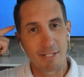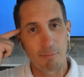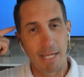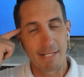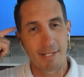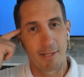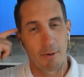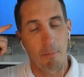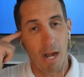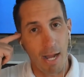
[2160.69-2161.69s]
space in
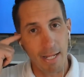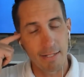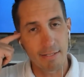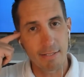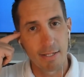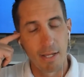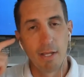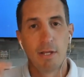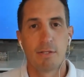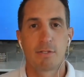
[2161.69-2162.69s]
their minds,
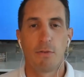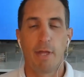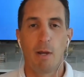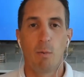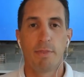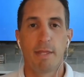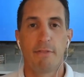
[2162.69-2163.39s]
so that when they